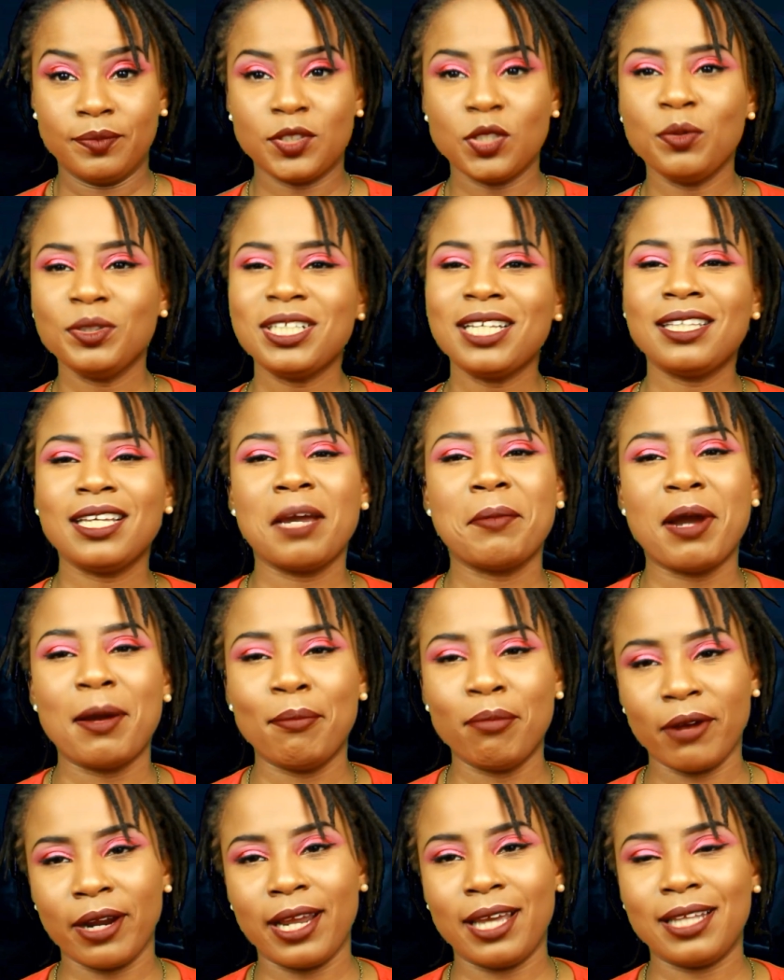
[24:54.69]
So what y'all think
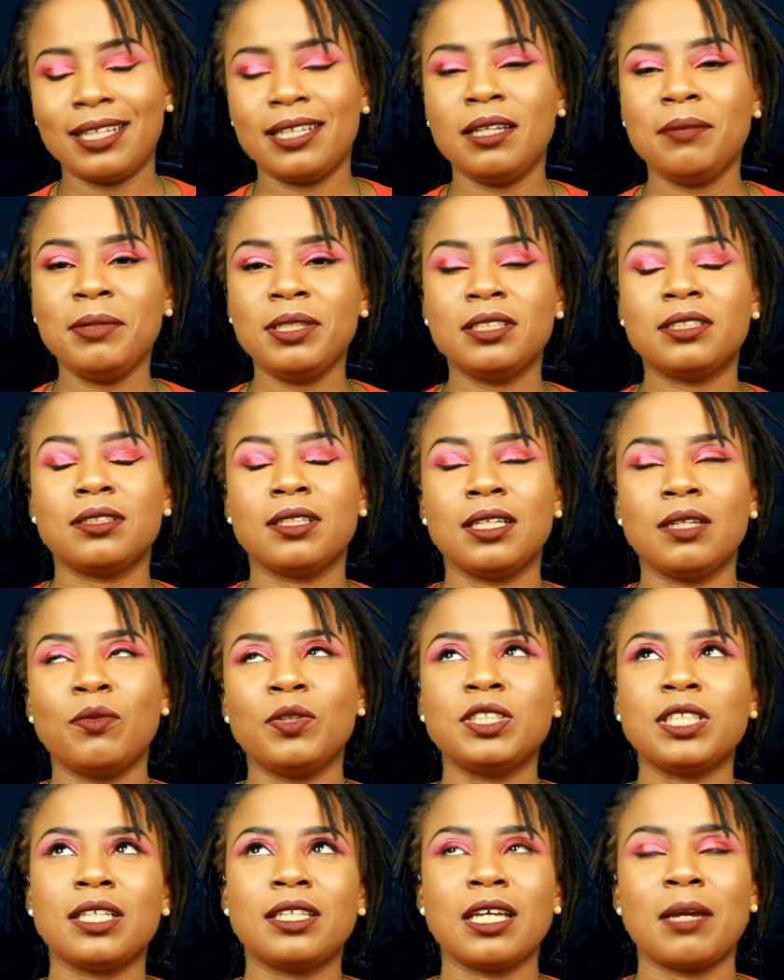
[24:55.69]
about Bran? Let me
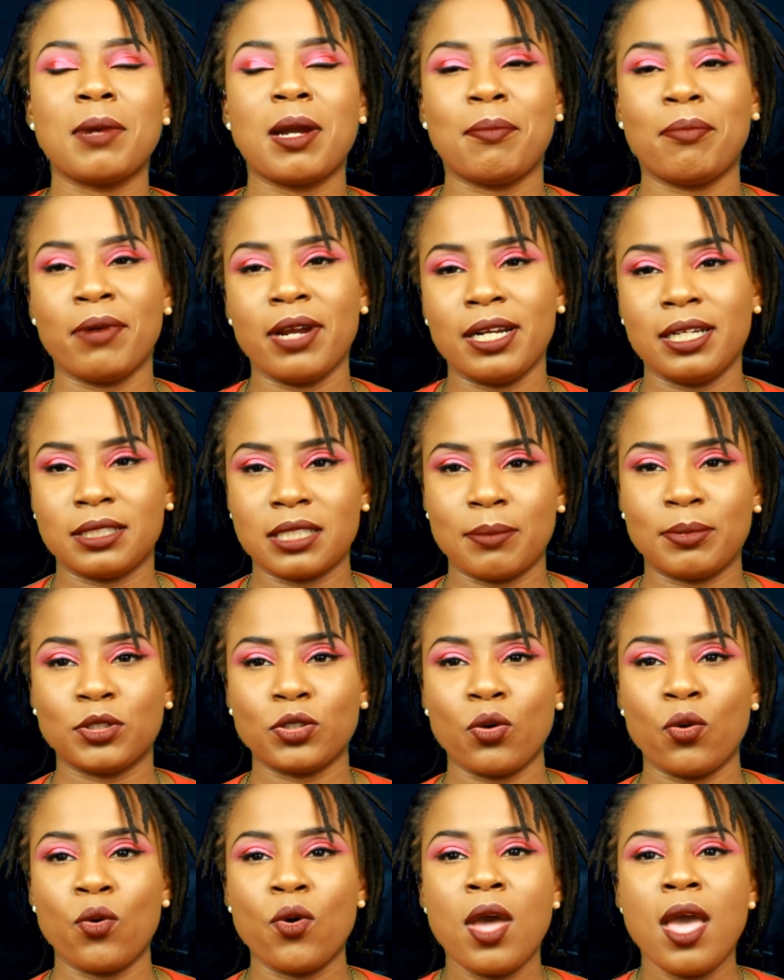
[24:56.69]
what y'all think about Bran this
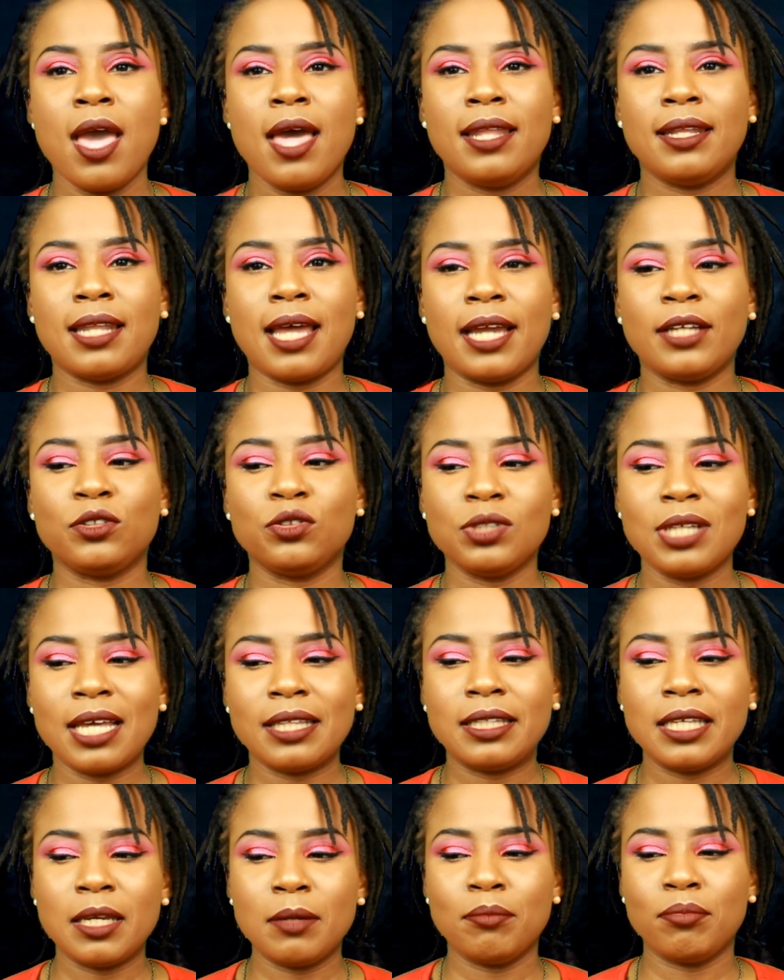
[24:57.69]
episode. Like, do
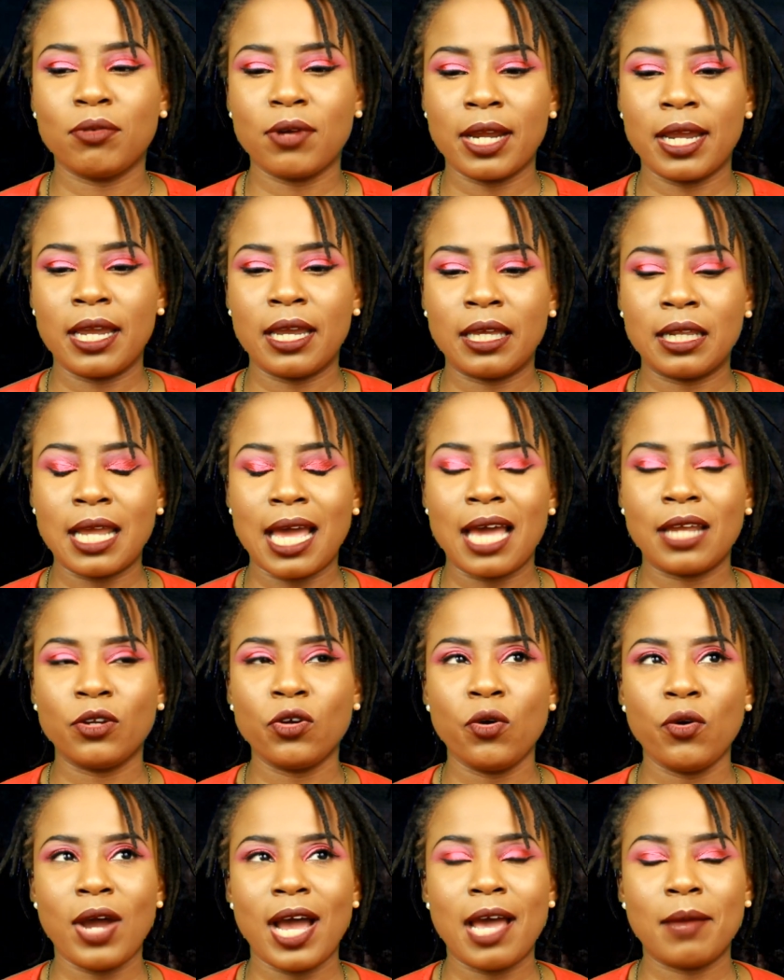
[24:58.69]
y'all think Bran? I
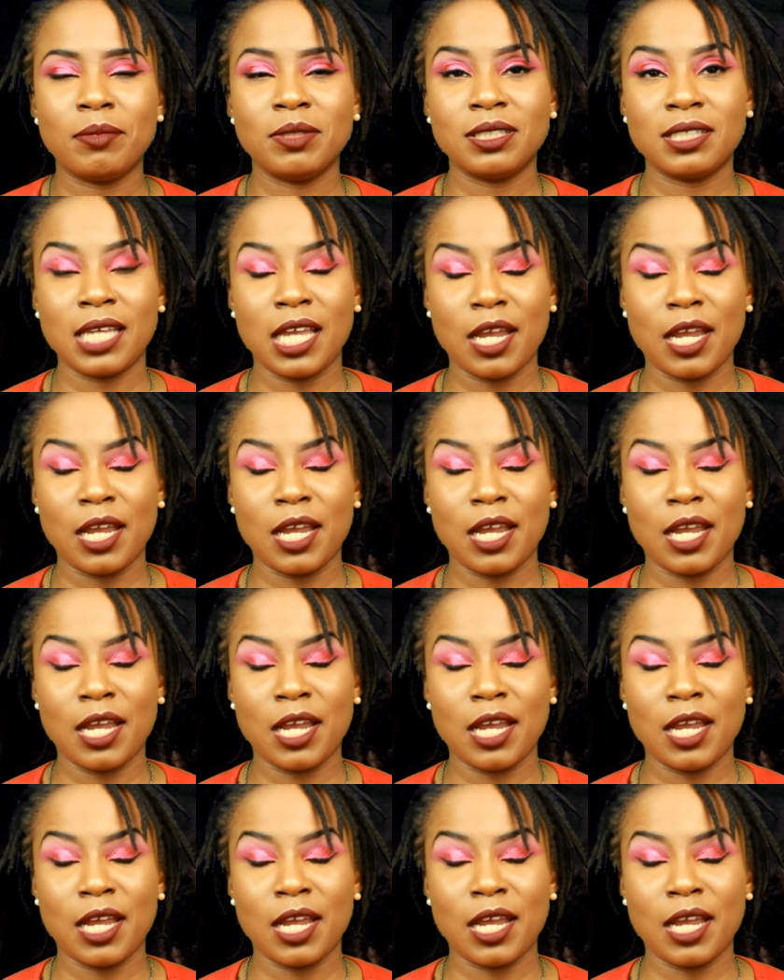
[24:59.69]
know I've been